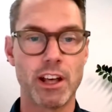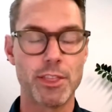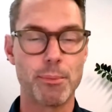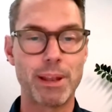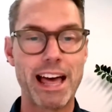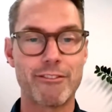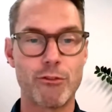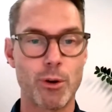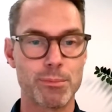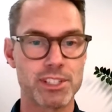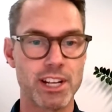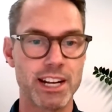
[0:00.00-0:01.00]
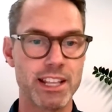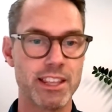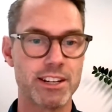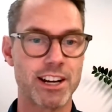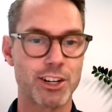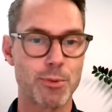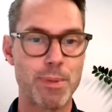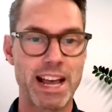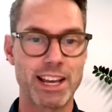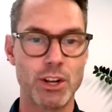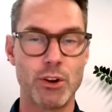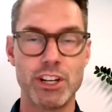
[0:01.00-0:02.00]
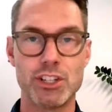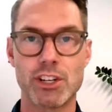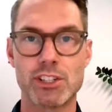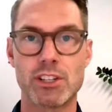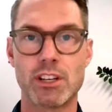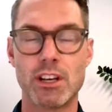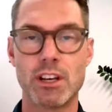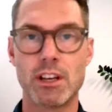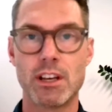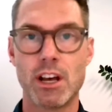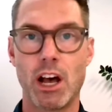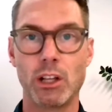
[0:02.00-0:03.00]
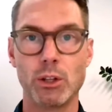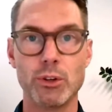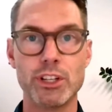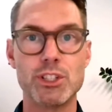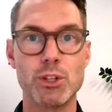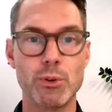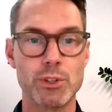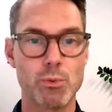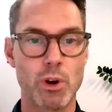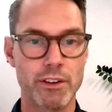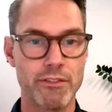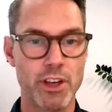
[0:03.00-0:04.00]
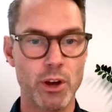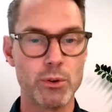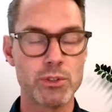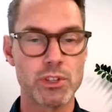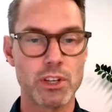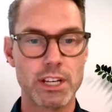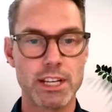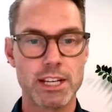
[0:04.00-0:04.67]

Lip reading: The platform study that Dr. Paganoni just alluded to is one of those.